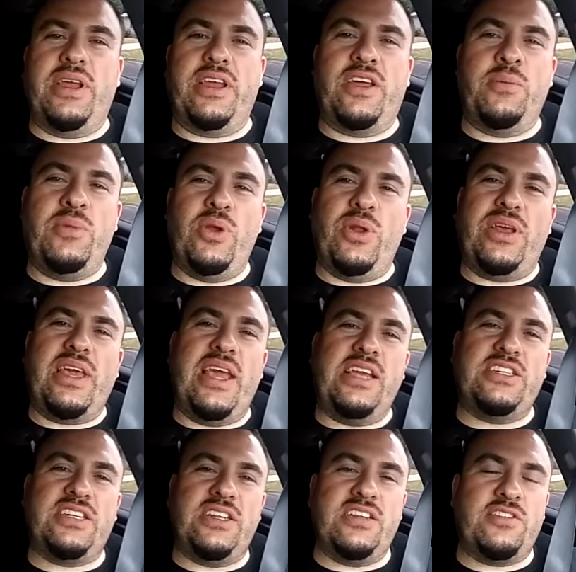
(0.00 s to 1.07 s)
and
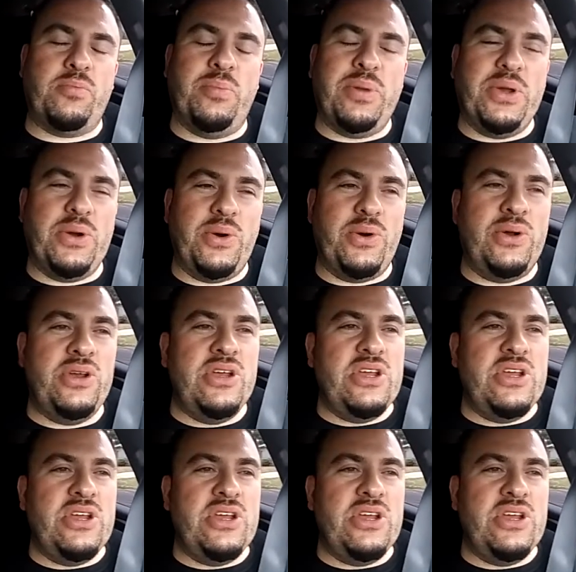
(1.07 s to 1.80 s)
communication that's built